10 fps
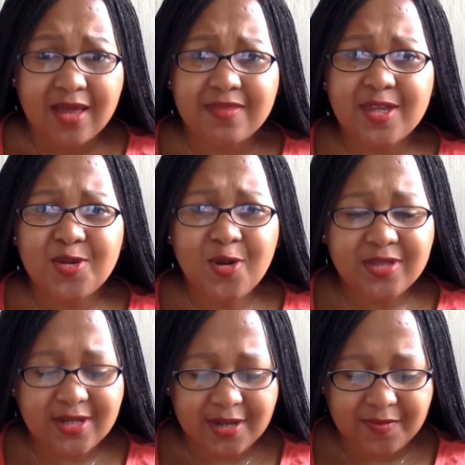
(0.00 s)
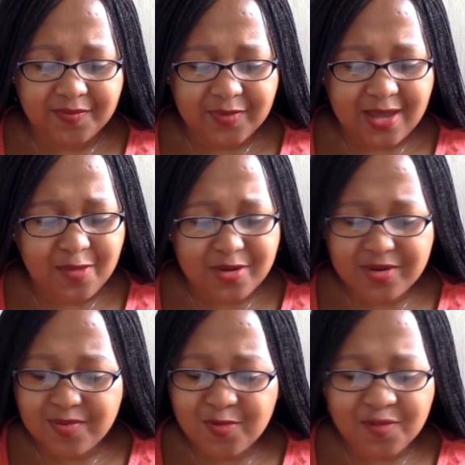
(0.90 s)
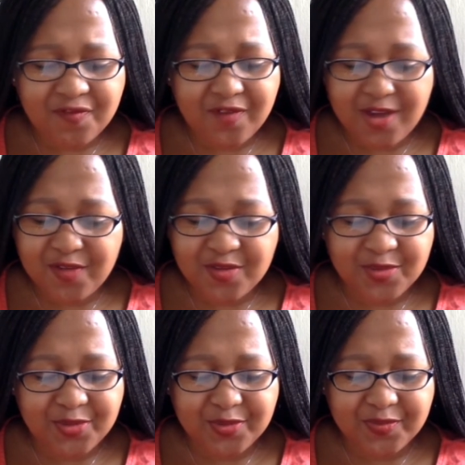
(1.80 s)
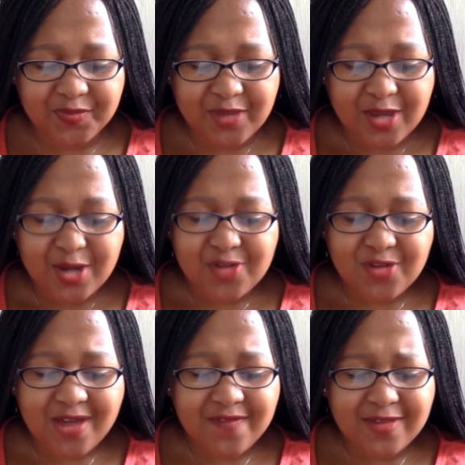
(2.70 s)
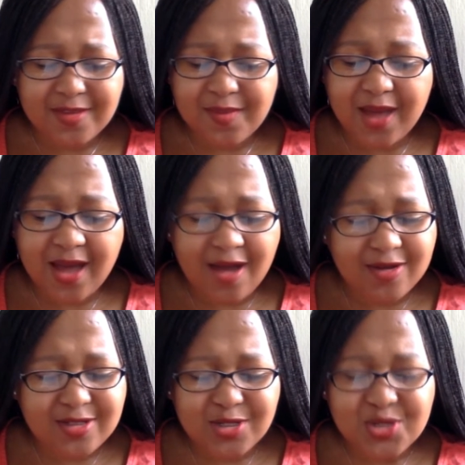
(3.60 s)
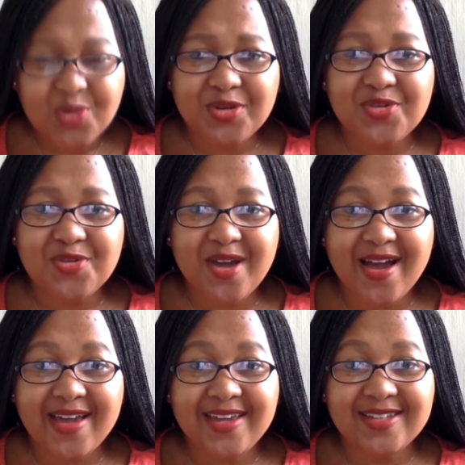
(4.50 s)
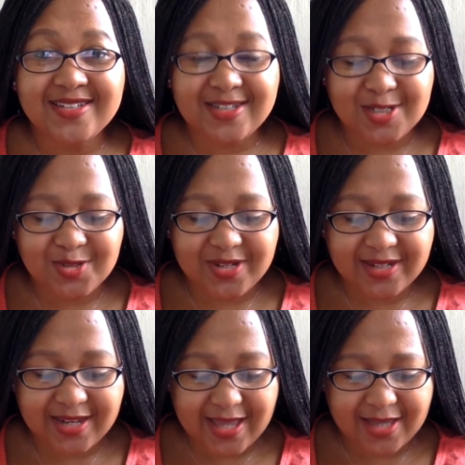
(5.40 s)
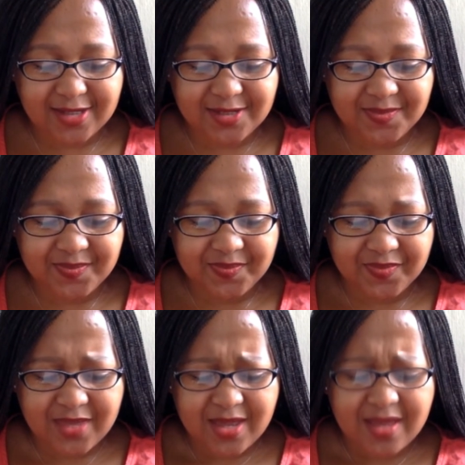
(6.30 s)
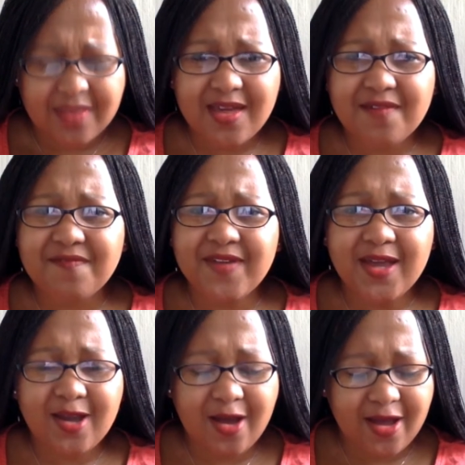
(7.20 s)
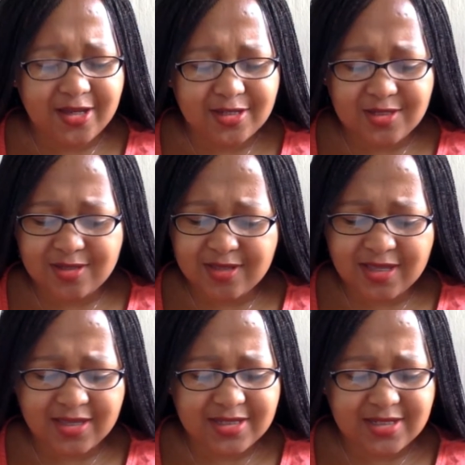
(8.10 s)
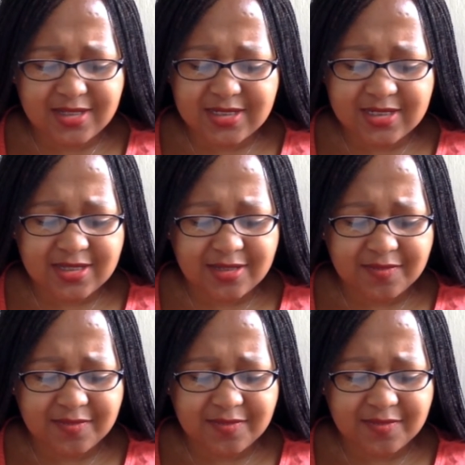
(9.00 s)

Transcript: The northerner I will remove far from you, driving them out into a dry and desolate land. They are vanguard to the eastern sea,